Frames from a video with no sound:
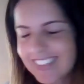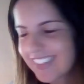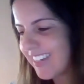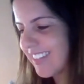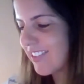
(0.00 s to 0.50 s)

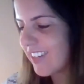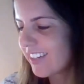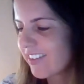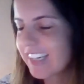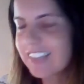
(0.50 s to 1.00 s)
Uh, it's really
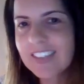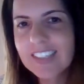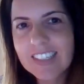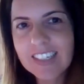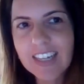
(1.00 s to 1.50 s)
great to
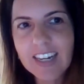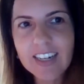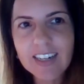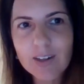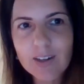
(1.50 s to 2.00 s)
see
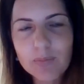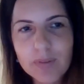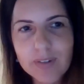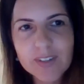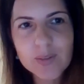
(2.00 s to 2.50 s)
how
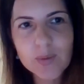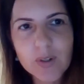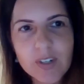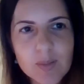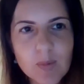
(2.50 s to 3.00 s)
previous
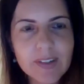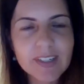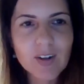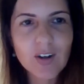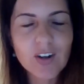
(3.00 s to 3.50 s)
work is
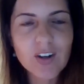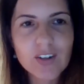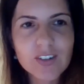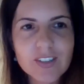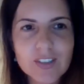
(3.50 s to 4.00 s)
building
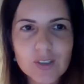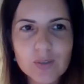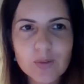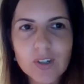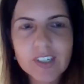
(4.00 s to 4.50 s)
on new
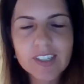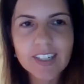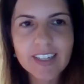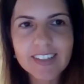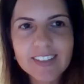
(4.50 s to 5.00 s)
work
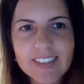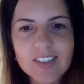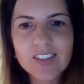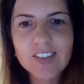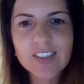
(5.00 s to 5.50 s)
and
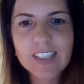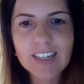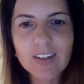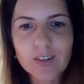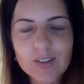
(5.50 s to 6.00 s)
just to see
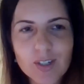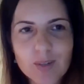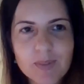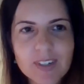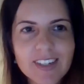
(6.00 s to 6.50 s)
that long
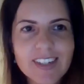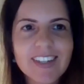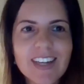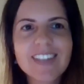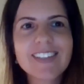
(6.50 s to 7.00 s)
term
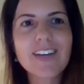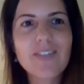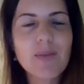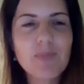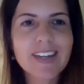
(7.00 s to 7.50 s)
stuff
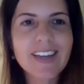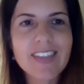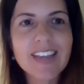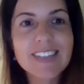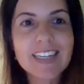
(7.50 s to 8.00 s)
happening and
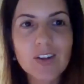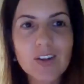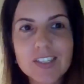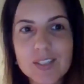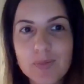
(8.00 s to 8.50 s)
that
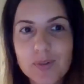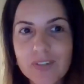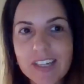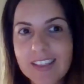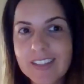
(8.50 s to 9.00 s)
technology is
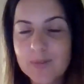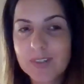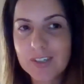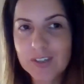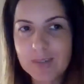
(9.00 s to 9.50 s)
improving and
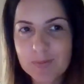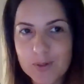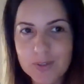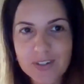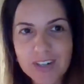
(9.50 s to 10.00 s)
we're learning
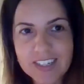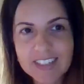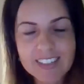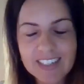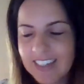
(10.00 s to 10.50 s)
more. It's
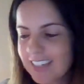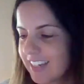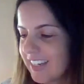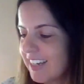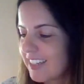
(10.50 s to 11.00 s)
great.
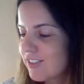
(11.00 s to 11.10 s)
Right.